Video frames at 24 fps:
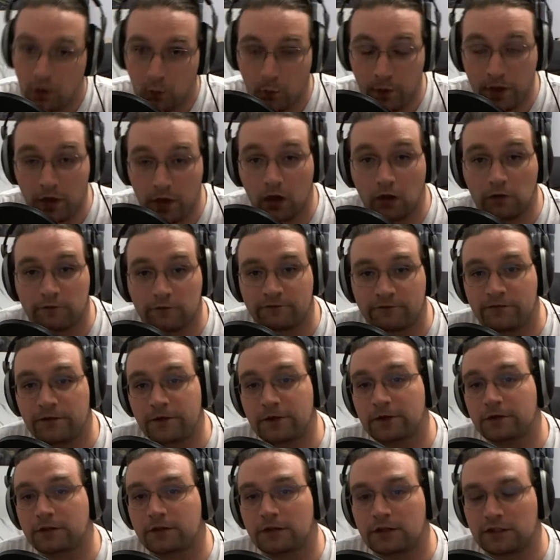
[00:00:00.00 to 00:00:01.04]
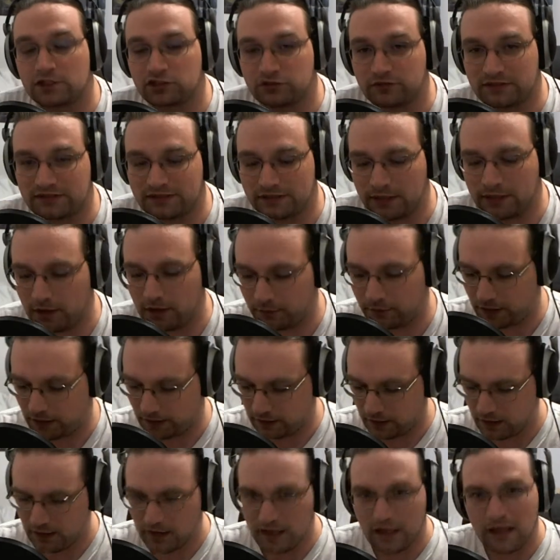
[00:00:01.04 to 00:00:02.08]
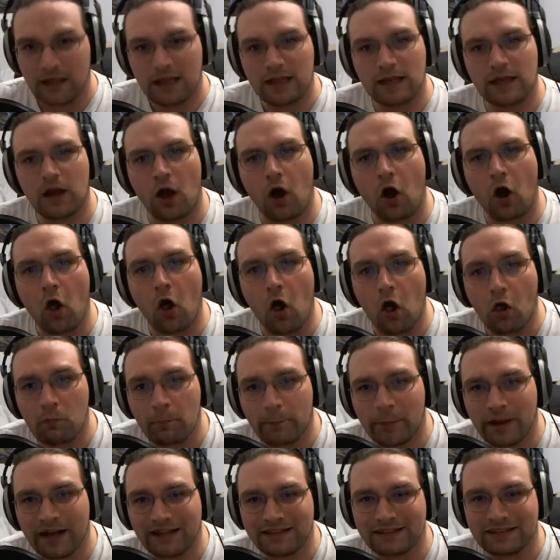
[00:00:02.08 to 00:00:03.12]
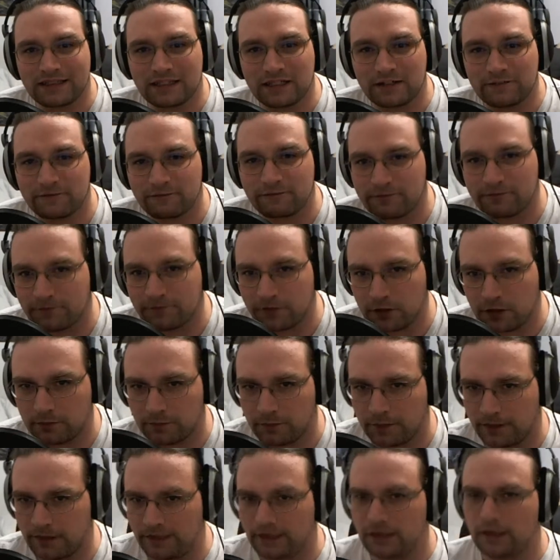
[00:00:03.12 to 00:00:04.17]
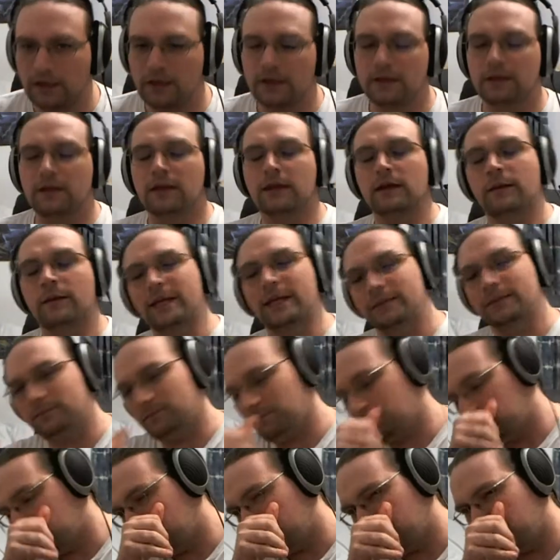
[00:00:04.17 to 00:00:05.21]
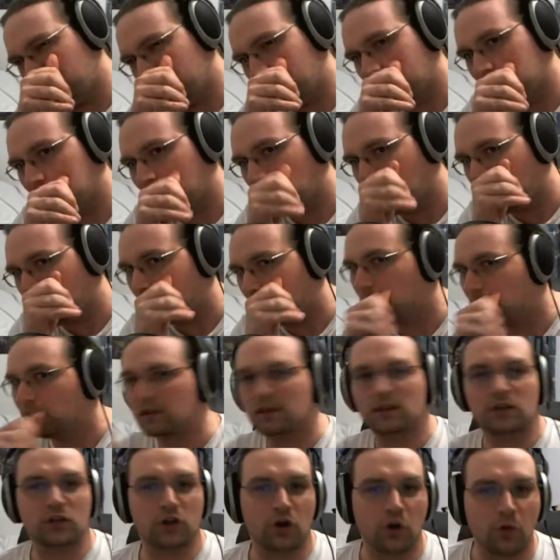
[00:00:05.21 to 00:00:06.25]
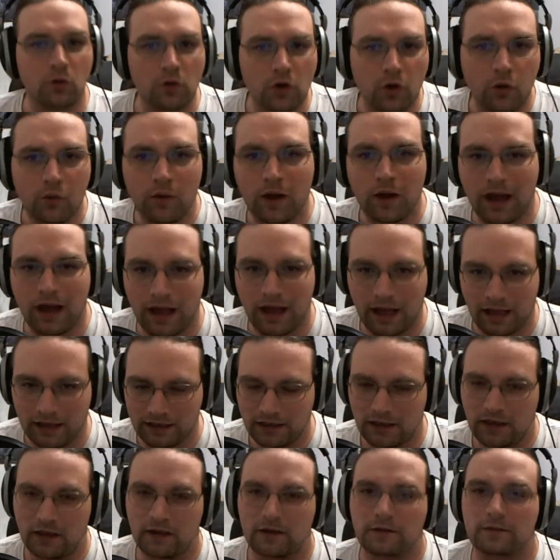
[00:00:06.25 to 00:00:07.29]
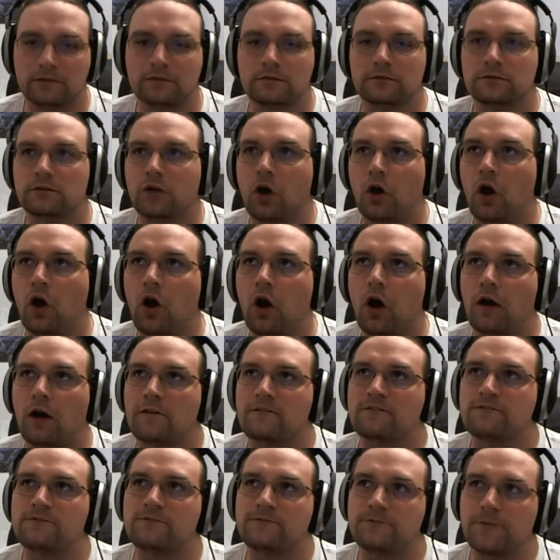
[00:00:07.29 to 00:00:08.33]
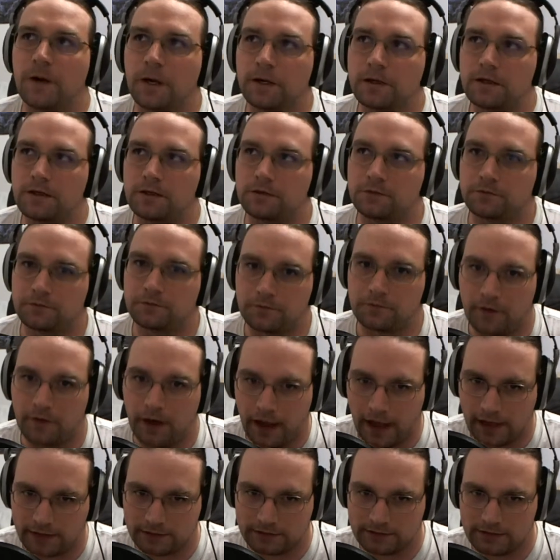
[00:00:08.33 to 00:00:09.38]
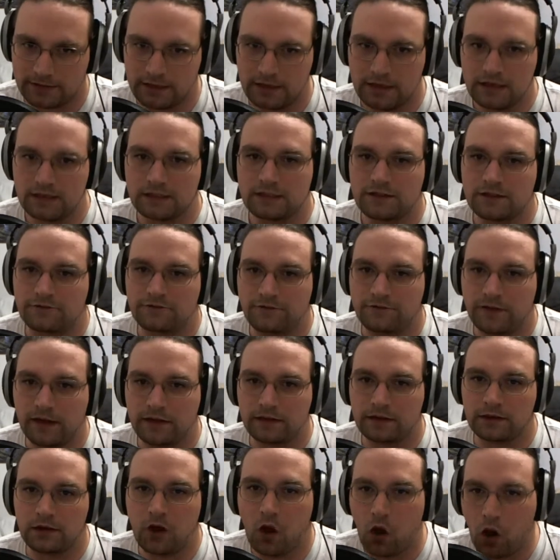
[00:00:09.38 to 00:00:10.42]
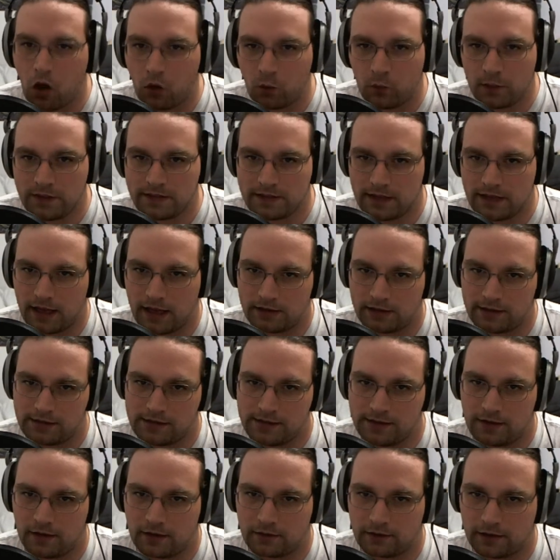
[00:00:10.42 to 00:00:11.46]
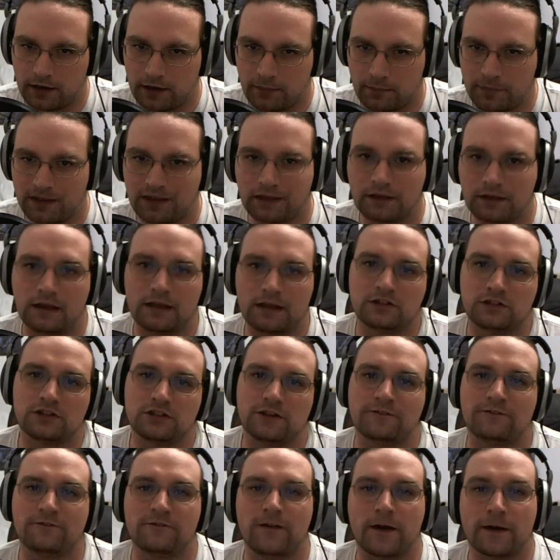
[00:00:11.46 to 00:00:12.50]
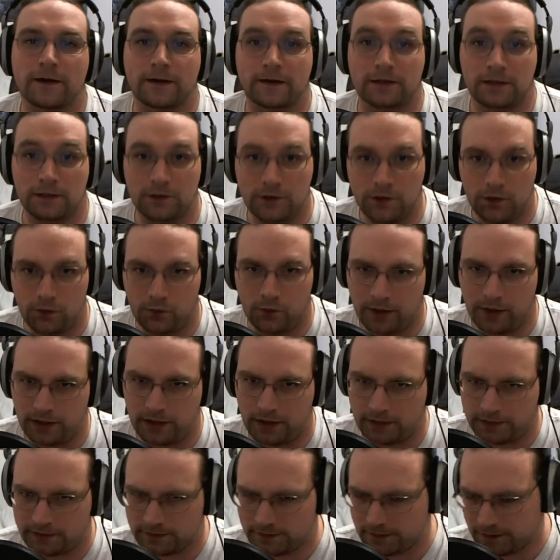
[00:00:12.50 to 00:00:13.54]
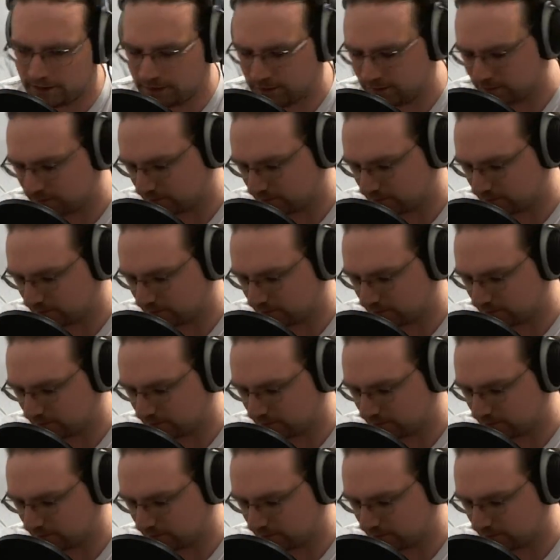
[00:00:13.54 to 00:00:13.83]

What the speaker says: We all feared this was coming. He all but confirmed it. I mean, you don't go on a long fucking rant defending always-on DRM unless you're fucking doing it.